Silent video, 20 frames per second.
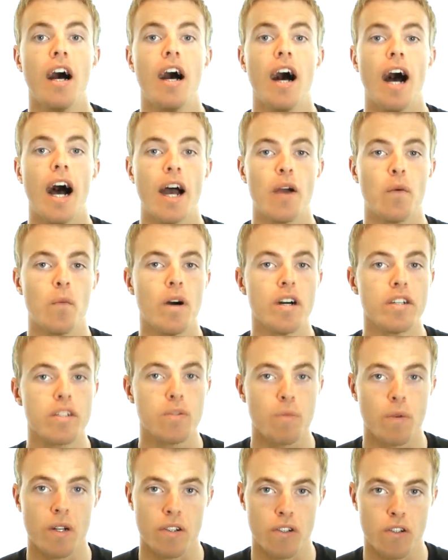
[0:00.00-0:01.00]
I was
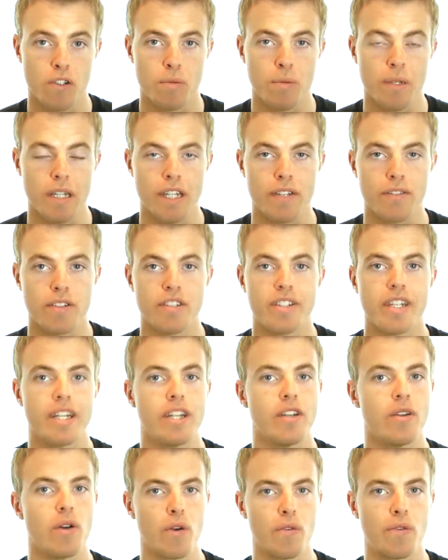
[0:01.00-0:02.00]
one of those believers
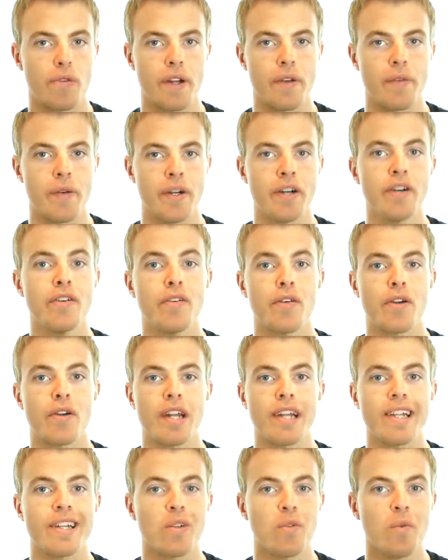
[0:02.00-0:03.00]
in no free will for a
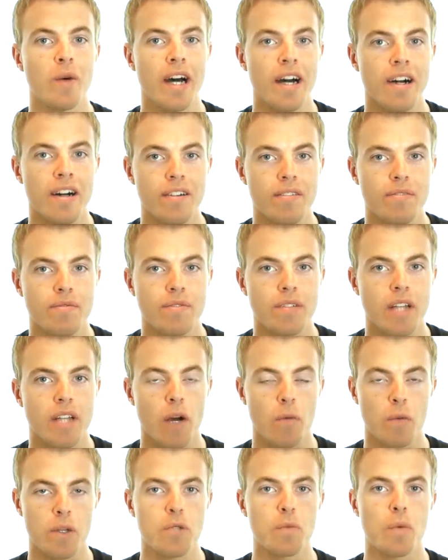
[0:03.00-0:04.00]
little while. I
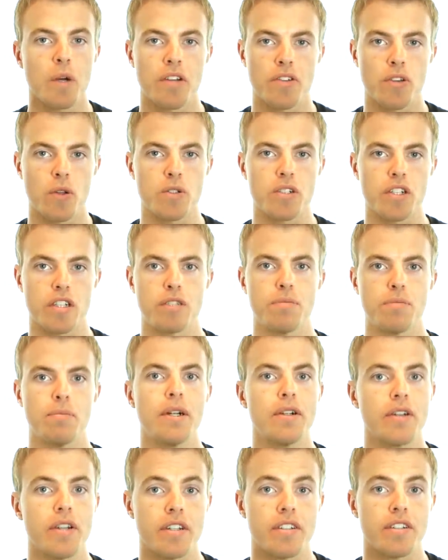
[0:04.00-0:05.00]
was one of those
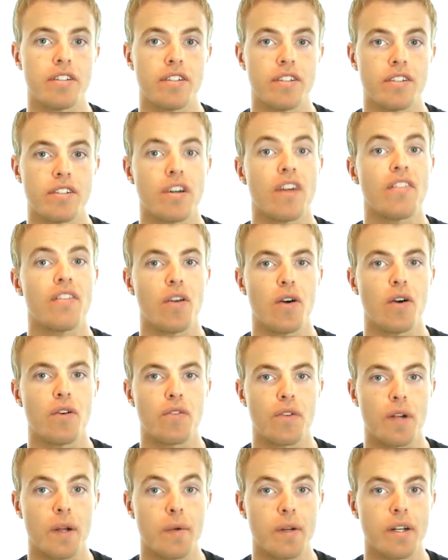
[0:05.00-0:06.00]
experiencers of no
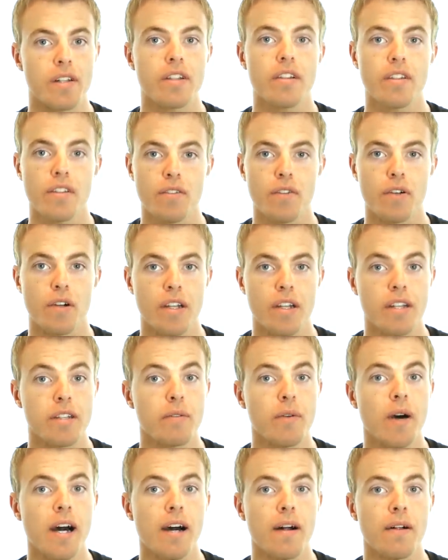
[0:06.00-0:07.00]
free will for a little
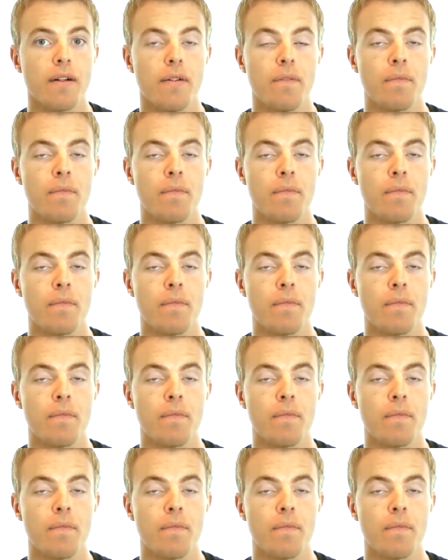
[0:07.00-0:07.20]
while.